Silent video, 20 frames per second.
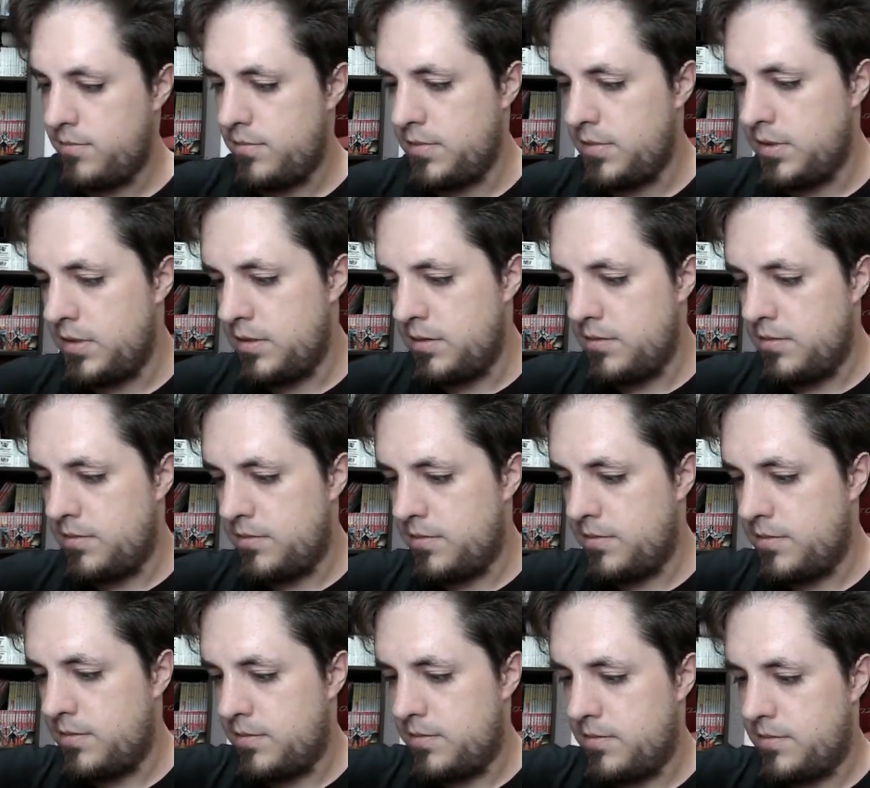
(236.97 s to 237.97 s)

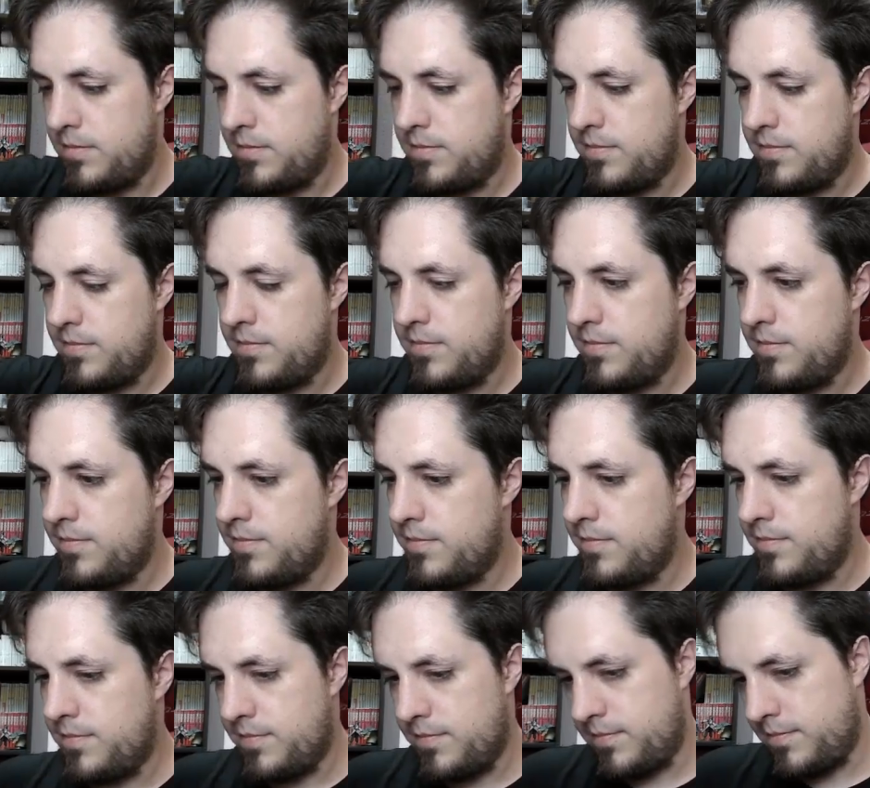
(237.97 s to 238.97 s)

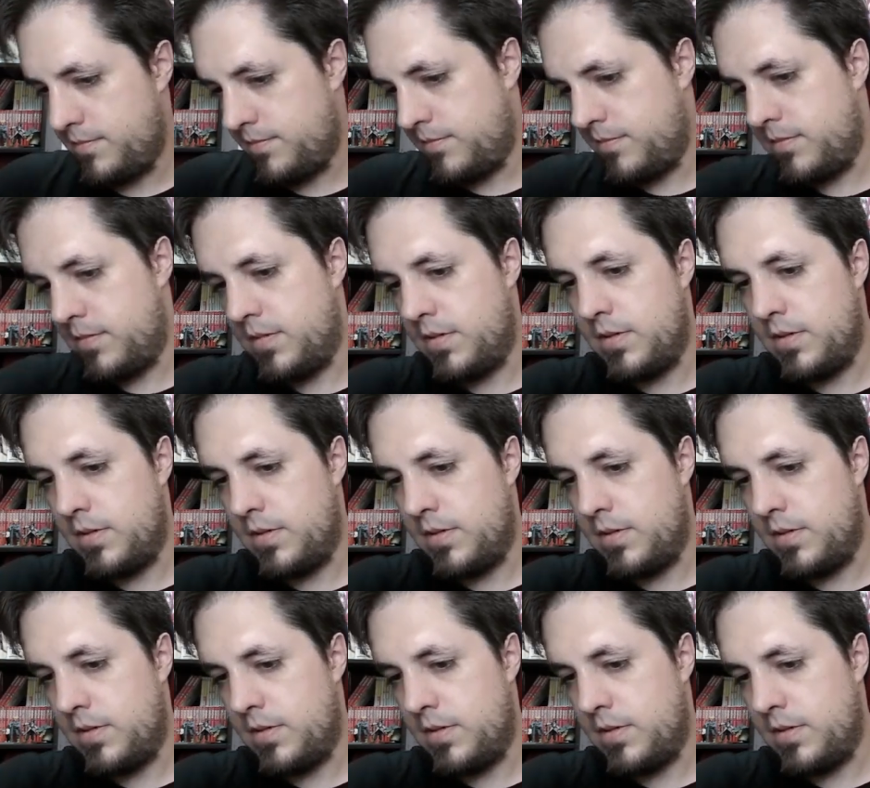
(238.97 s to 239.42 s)
No one is speaking in this clip.